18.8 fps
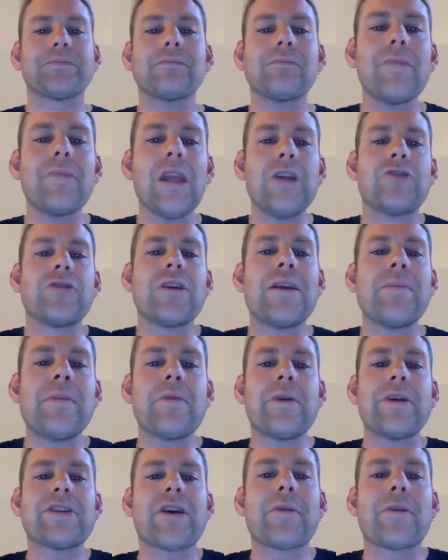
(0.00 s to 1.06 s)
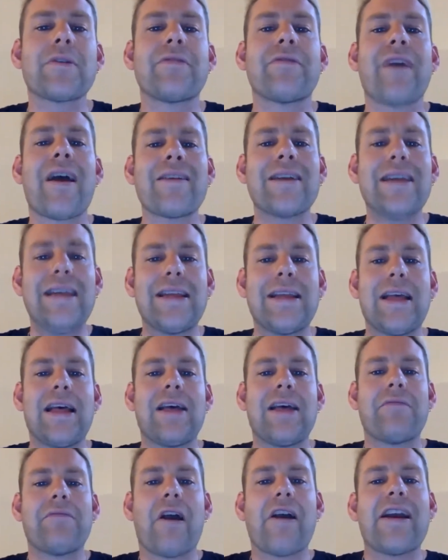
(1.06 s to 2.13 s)
a dream in which I was very,
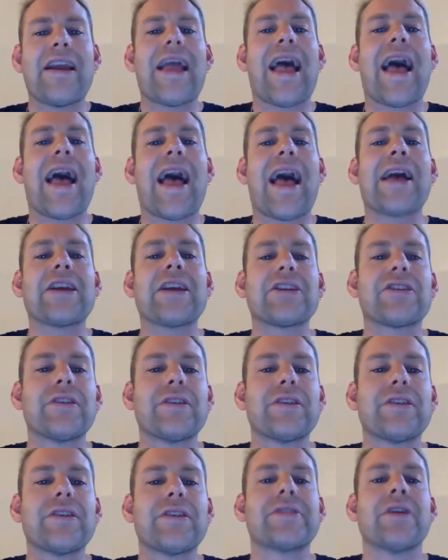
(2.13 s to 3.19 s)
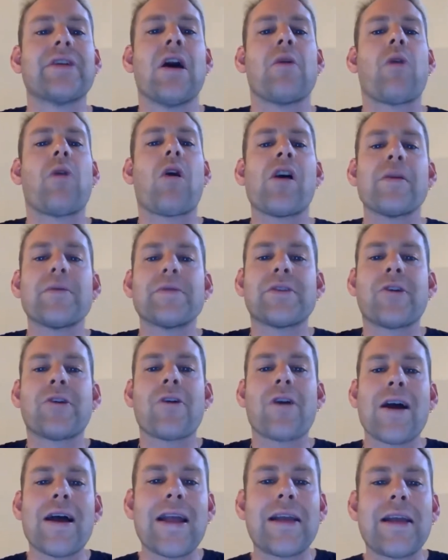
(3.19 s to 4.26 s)
very anxious, where I was
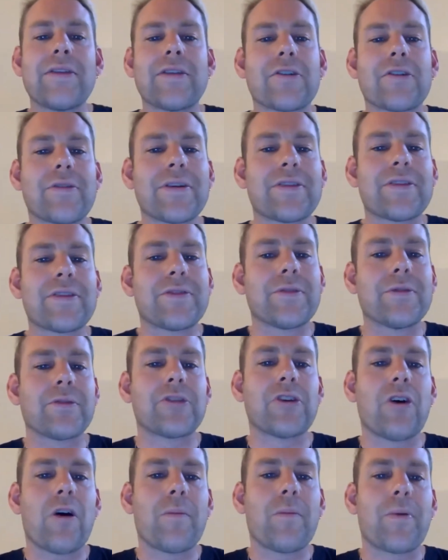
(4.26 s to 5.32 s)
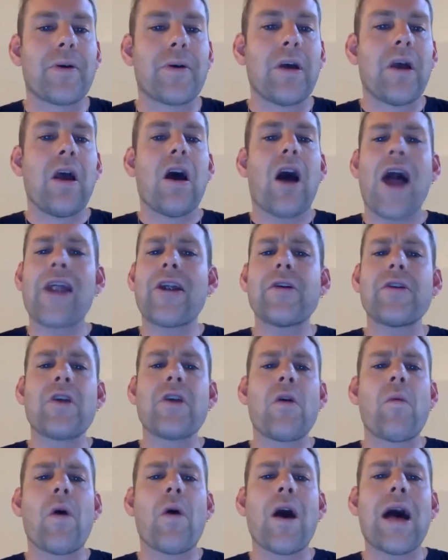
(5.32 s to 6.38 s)
crying in the crystal shop. I don't
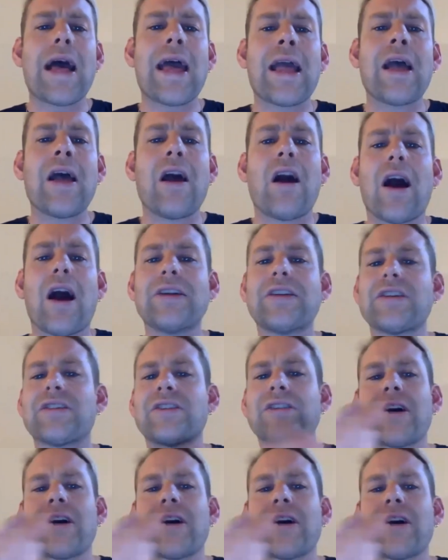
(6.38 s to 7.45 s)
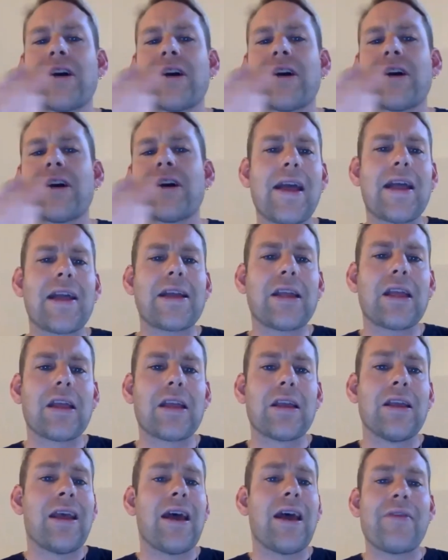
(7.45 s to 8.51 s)
know why, I just started
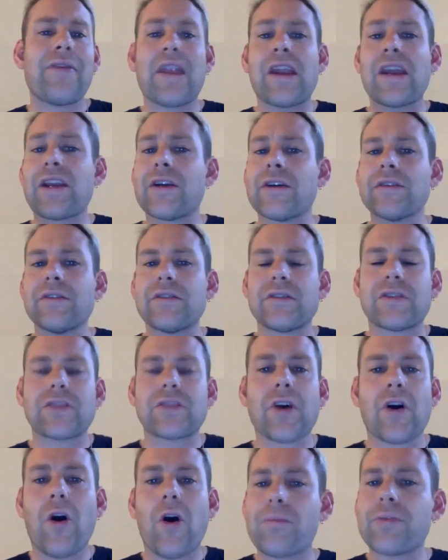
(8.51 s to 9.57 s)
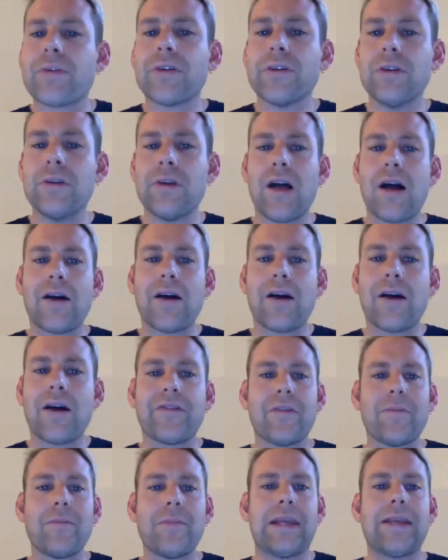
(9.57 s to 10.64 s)
crying, and then I couldn't stop. You laughed at
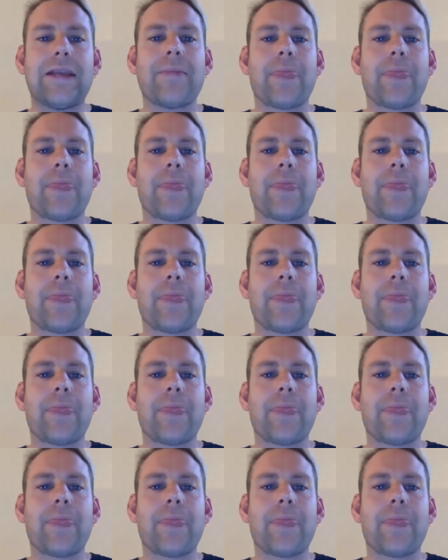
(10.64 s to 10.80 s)
me.